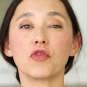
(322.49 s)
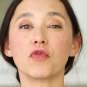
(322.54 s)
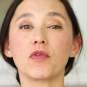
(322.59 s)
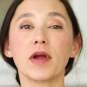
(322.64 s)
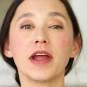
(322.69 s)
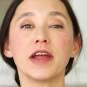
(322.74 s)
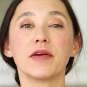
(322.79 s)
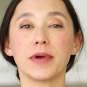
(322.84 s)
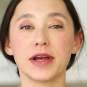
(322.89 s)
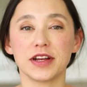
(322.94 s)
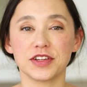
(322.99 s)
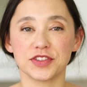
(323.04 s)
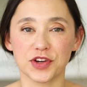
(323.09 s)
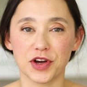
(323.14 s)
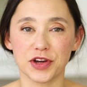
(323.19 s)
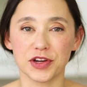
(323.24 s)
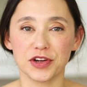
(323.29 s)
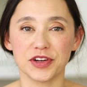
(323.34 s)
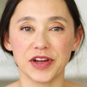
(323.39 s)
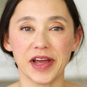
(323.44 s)
great way to
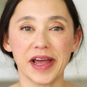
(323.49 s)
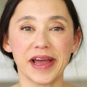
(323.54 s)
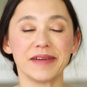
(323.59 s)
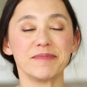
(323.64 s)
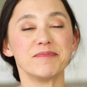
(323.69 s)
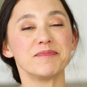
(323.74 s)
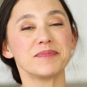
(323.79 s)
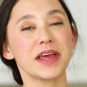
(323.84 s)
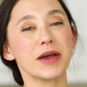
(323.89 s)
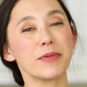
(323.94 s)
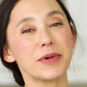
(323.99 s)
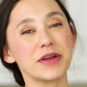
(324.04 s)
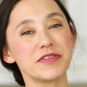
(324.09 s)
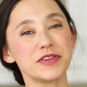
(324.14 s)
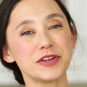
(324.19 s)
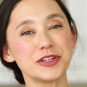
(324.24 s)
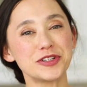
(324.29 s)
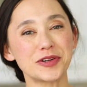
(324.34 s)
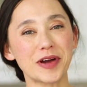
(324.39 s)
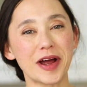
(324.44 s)
start your day. Can't wait for
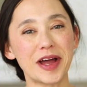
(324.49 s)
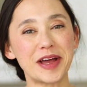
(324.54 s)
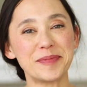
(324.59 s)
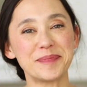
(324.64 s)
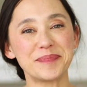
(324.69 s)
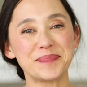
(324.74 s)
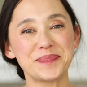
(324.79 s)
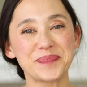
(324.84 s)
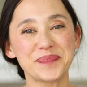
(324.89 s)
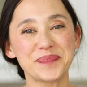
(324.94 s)
you to try it.